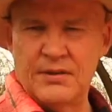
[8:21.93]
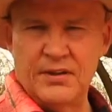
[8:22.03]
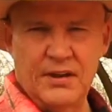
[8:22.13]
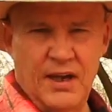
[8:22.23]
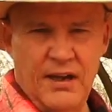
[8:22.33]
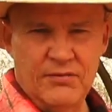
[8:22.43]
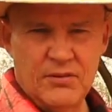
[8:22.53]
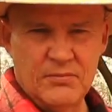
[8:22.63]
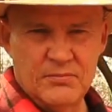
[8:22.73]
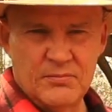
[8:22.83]
Say you have
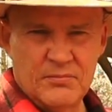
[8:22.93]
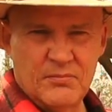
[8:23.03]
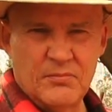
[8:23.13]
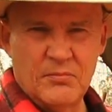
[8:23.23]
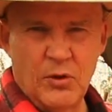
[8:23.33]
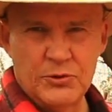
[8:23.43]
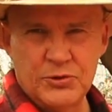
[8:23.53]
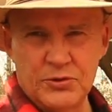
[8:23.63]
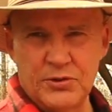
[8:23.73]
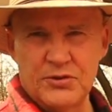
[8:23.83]
some
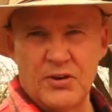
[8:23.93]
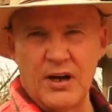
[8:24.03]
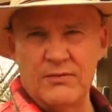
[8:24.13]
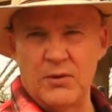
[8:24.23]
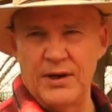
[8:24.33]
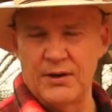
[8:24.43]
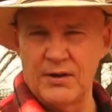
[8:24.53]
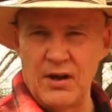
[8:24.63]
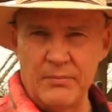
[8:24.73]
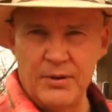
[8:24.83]
mulch on your driveway or
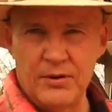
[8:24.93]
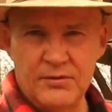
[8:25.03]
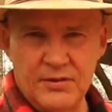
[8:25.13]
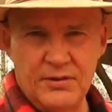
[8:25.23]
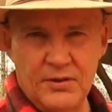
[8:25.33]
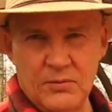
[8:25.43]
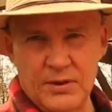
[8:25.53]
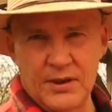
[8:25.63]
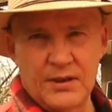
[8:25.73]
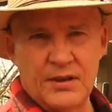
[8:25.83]
compost, and you
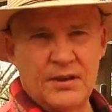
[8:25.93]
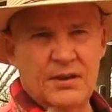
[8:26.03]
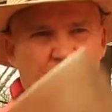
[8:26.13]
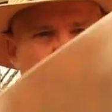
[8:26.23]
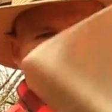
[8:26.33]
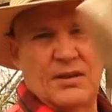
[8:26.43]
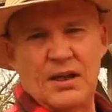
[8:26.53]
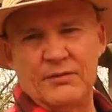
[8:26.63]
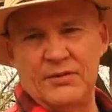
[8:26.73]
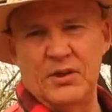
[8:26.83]
want to
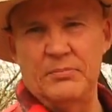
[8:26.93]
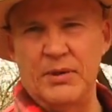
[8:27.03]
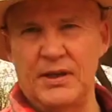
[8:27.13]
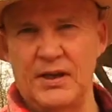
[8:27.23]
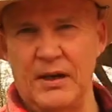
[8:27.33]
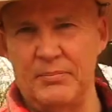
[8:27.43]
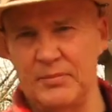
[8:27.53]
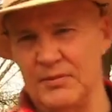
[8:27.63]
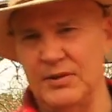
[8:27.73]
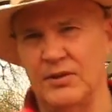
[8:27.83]
obviously pick it up.
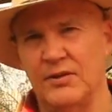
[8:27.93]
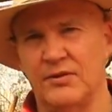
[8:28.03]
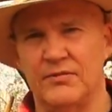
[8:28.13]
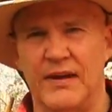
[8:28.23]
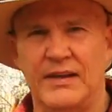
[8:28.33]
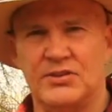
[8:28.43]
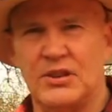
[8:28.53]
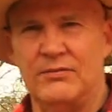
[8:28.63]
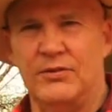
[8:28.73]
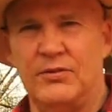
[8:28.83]
You know, this flat
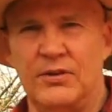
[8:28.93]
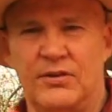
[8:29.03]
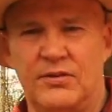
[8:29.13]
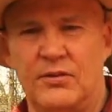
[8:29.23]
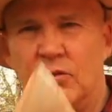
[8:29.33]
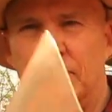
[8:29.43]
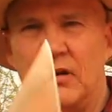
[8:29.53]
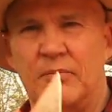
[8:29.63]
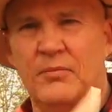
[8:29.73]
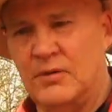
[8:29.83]
shovel is going to scoop it
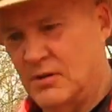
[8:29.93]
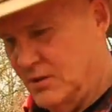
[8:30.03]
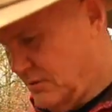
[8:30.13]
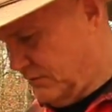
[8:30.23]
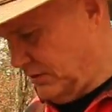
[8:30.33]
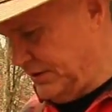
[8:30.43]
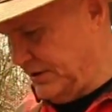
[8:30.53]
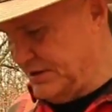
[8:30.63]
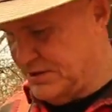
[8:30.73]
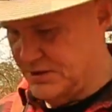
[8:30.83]
up really
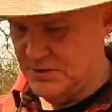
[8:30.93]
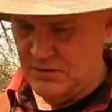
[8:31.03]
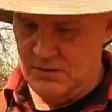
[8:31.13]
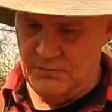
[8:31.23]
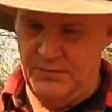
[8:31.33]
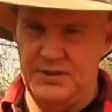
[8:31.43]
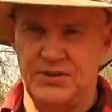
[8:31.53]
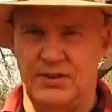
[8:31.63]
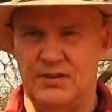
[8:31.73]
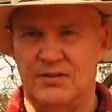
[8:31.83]
nice. This is a
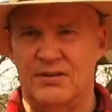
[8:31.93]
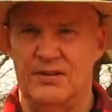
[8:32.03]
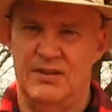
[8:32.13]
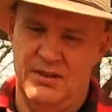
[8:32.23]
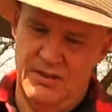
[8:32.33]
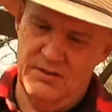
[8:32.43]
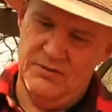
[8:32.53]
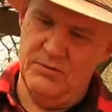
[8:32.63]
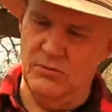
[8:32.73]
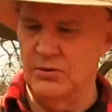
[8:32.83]
Rigid
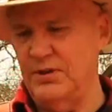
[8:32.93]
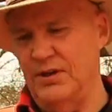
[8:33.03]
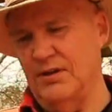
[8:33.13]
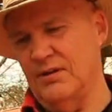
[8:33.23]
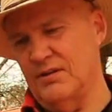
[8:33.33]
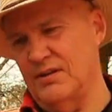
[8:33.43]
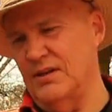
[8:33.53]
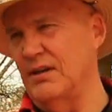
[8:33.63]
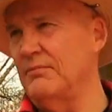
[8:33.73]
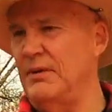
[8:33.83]
tool here,
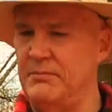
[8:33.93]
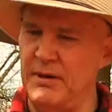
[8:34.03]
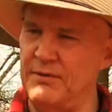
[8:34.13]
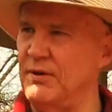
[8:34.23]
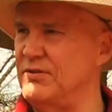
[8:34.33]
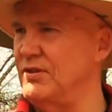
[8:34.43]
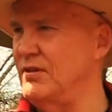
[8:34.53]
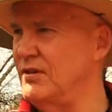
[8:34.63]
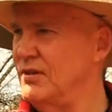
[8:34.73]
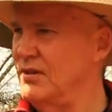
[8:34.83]
made by Rigid.